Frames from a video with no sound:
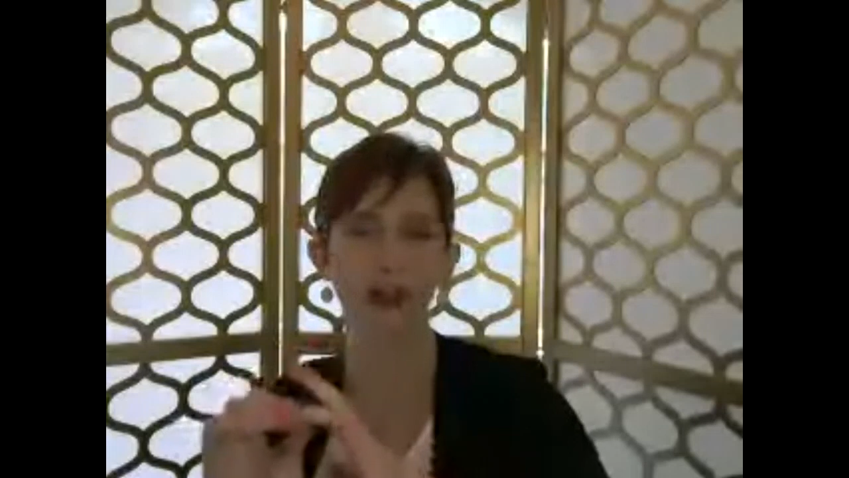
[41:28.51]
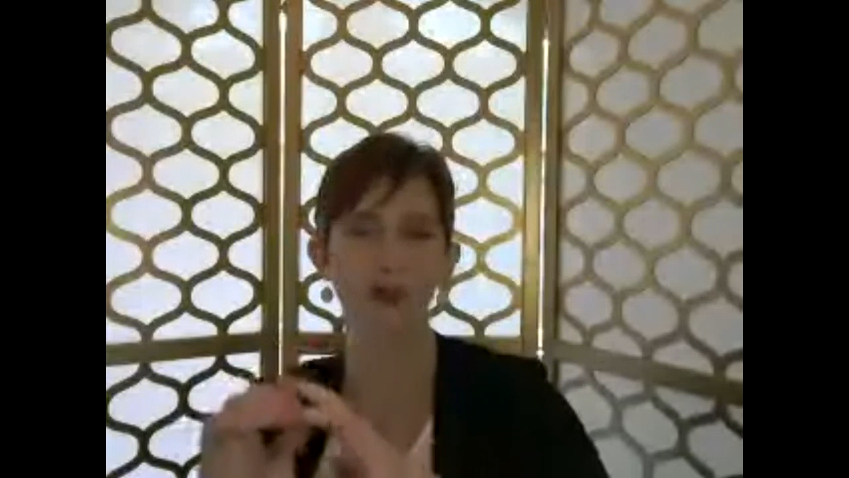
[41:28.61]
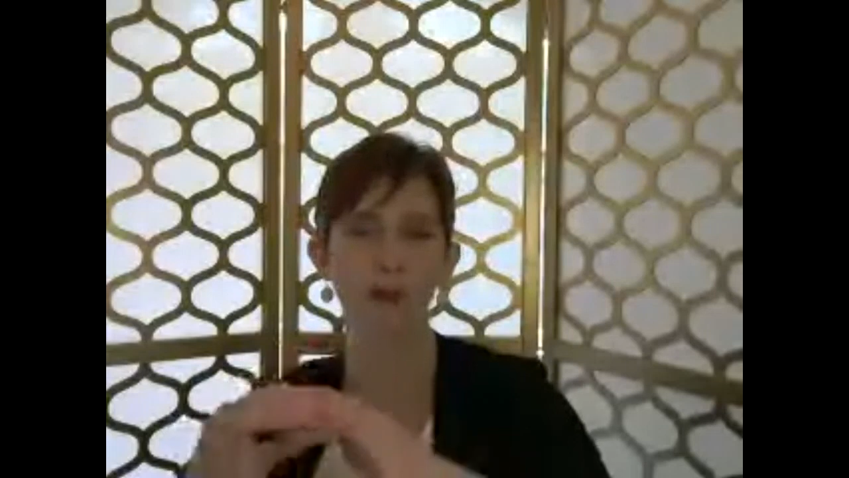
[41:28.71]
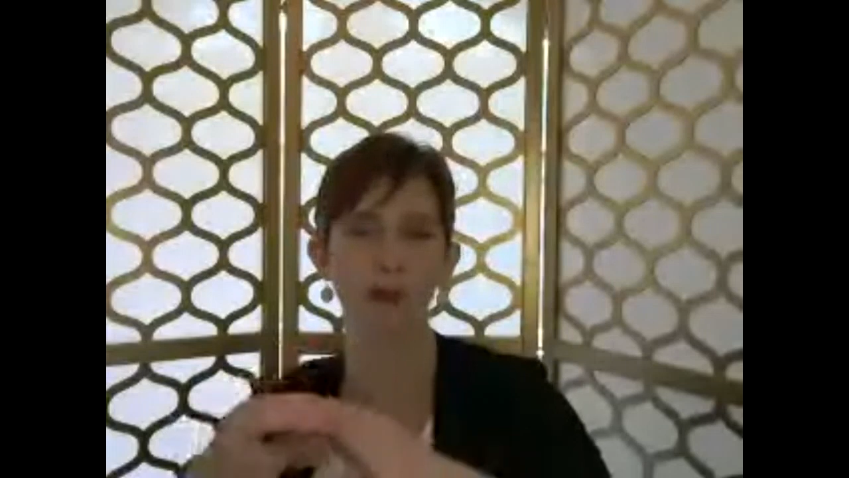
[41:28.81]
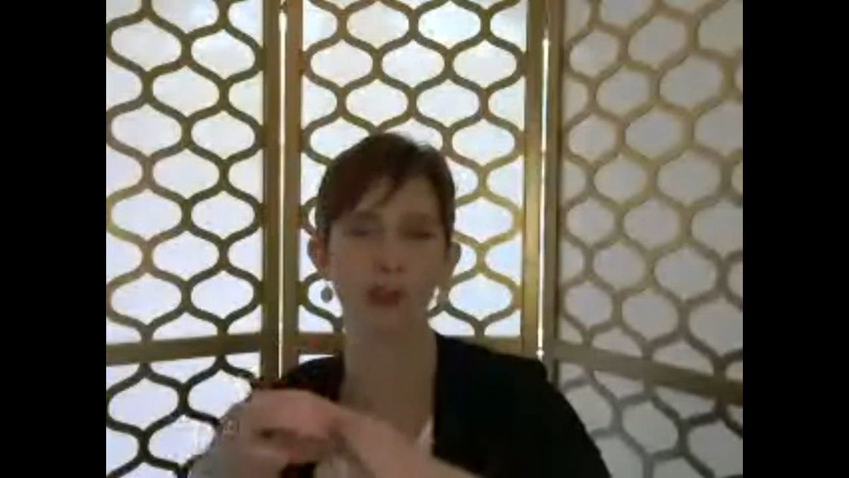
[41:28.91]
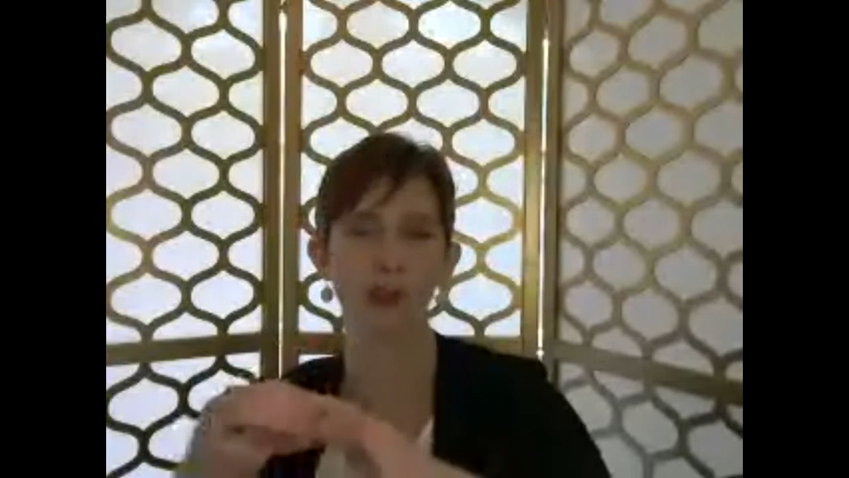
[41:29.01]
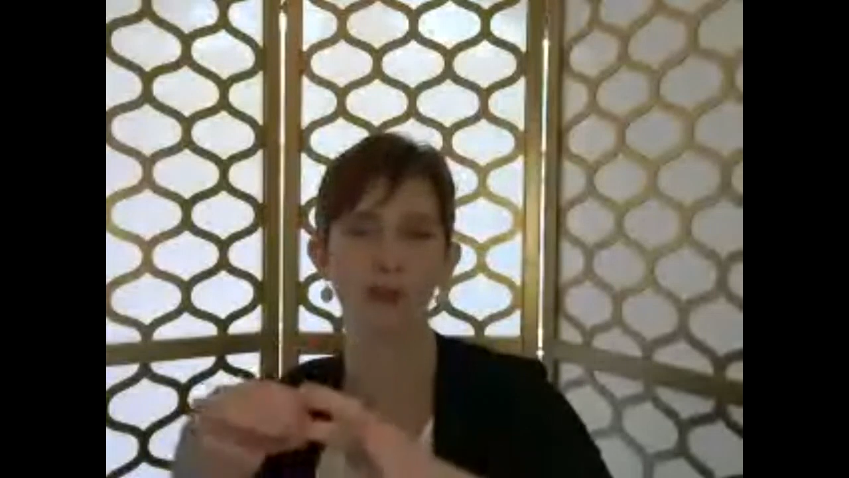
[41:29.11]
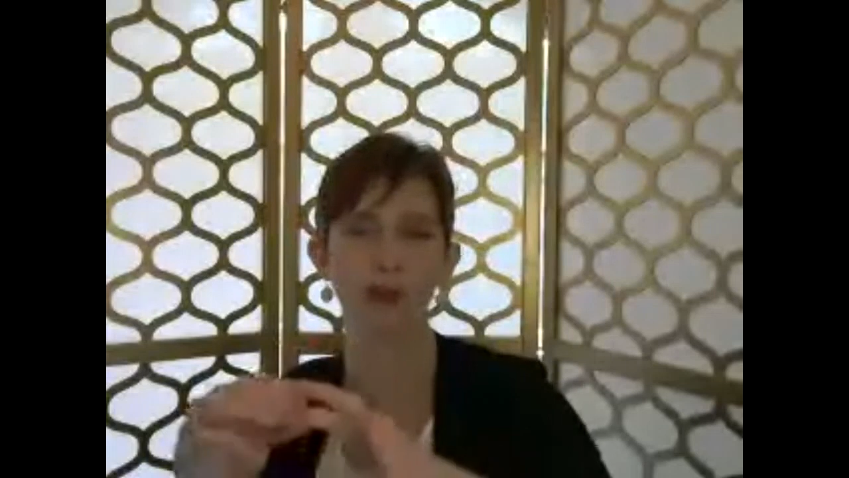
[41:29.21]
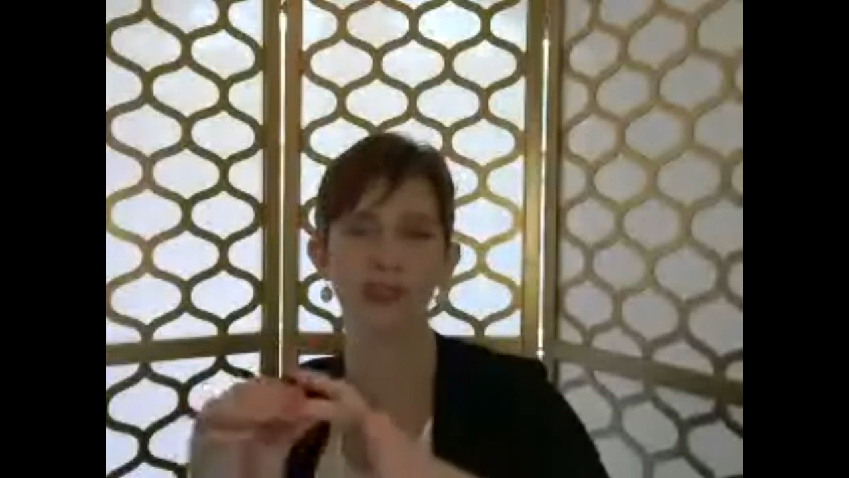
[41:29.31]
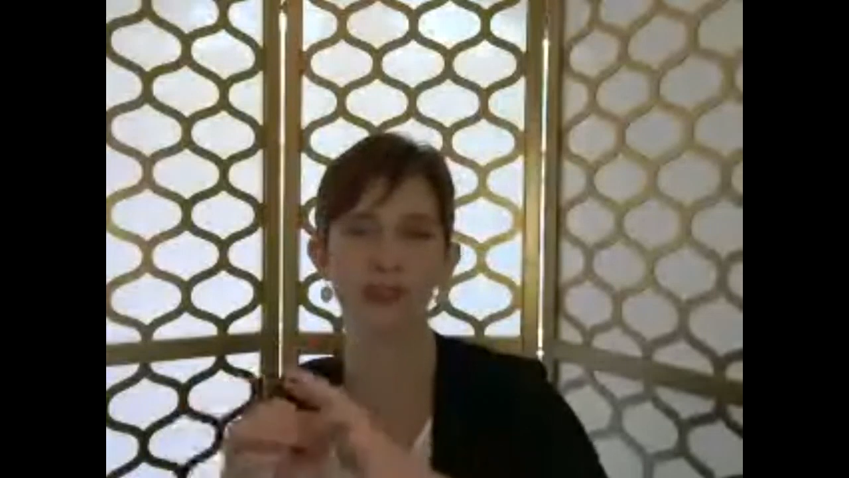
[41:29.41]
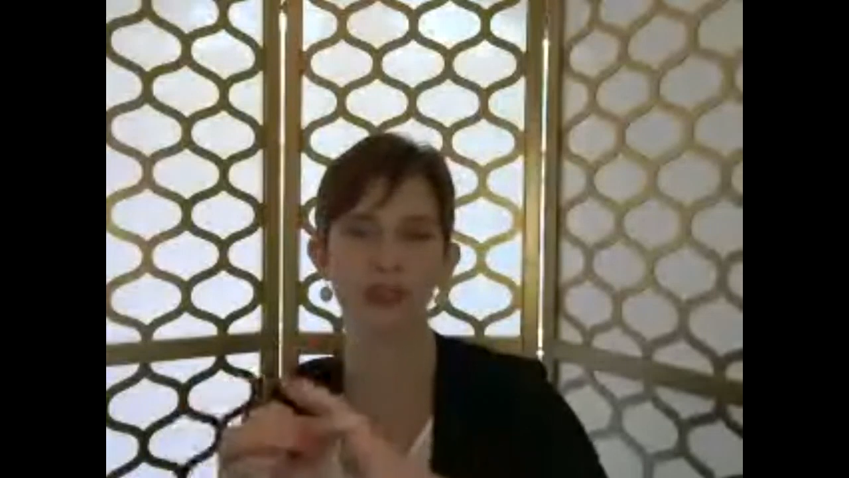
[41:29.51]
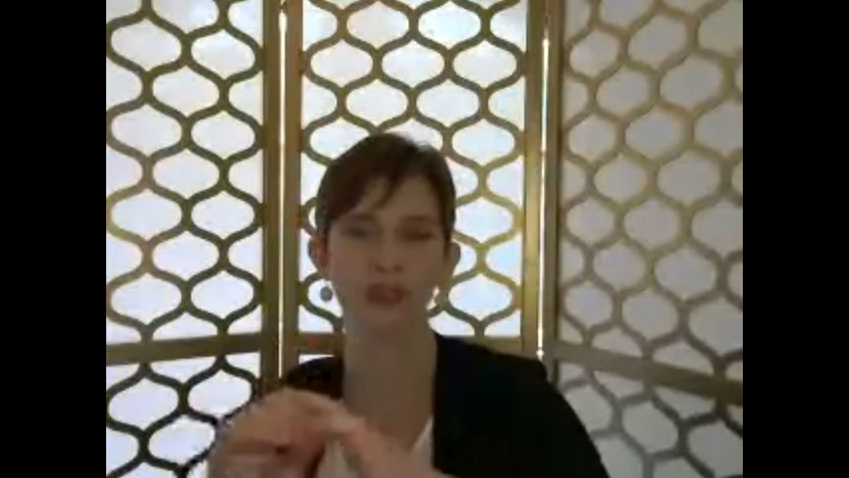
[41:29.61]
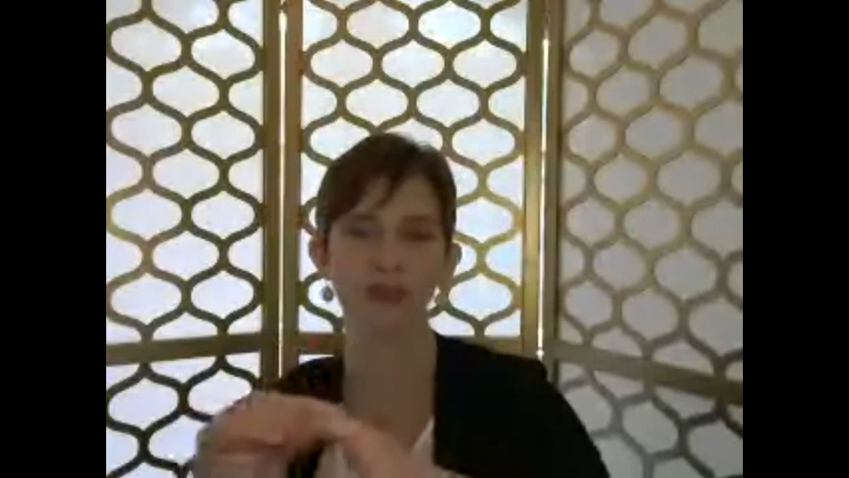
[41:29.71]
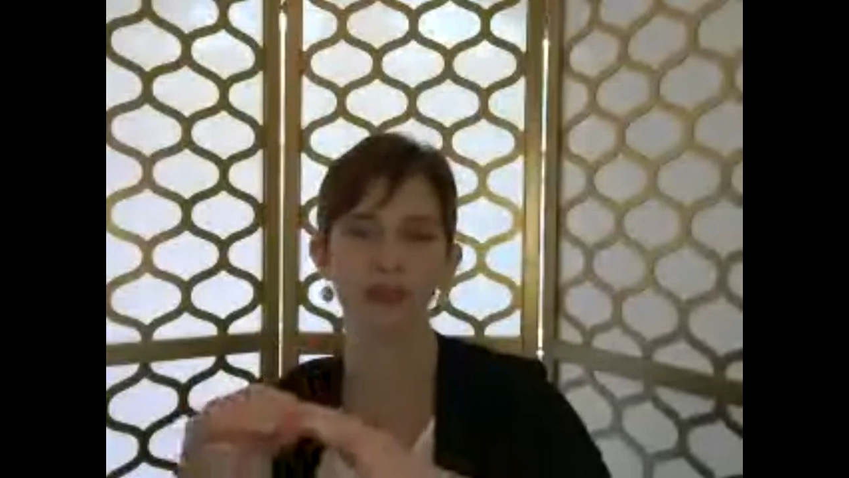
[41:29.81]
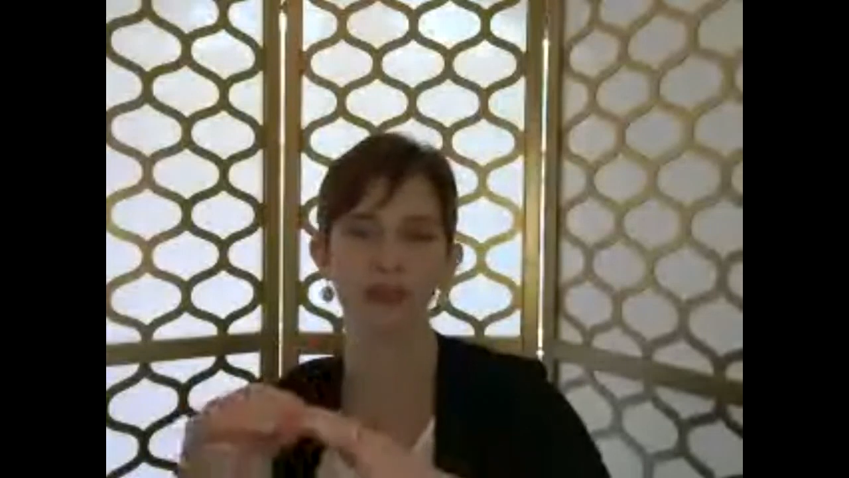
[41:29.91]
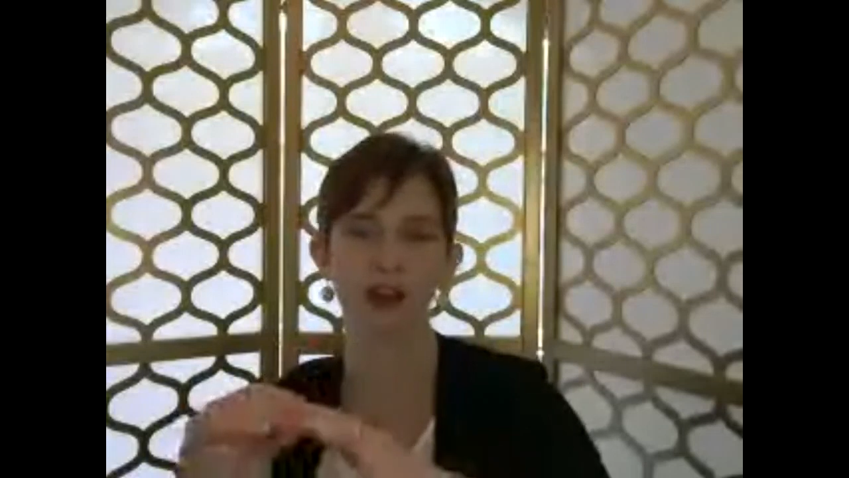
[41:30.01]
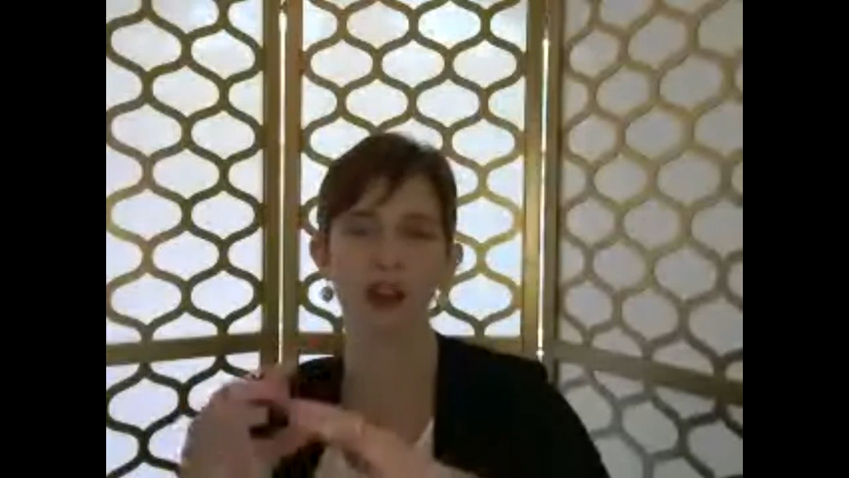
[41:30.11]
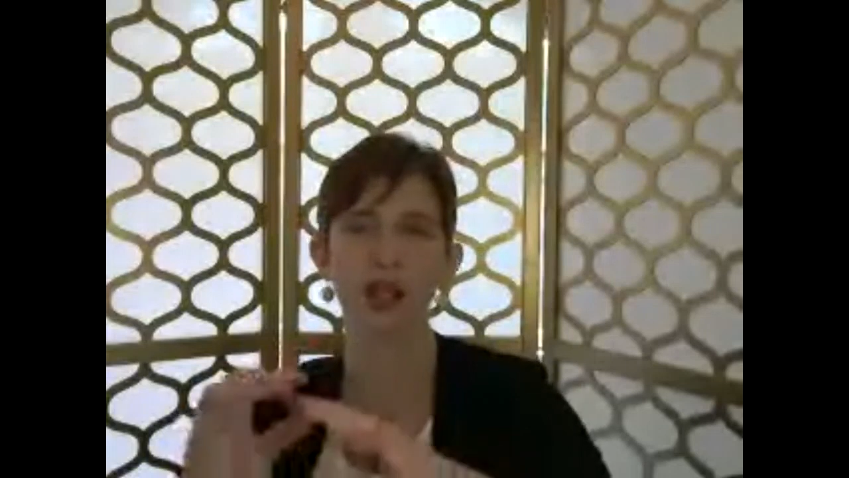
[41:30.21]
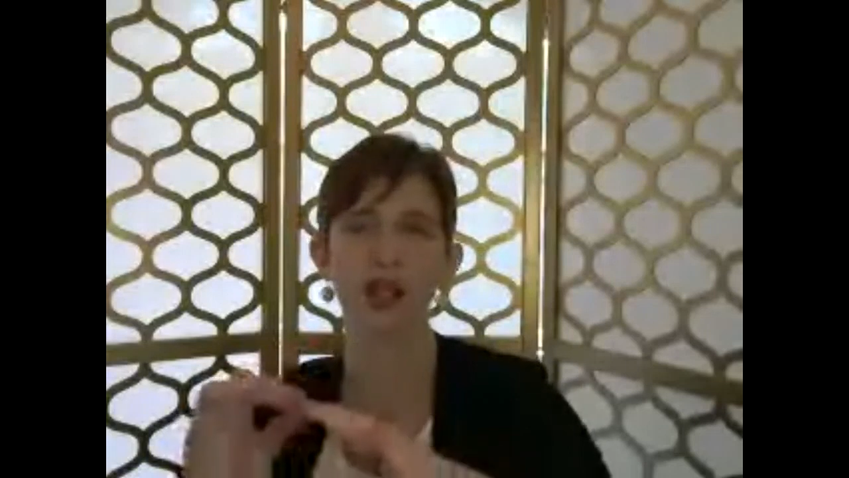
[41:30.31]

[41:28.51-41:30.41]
or maybe just 2 points on each finger.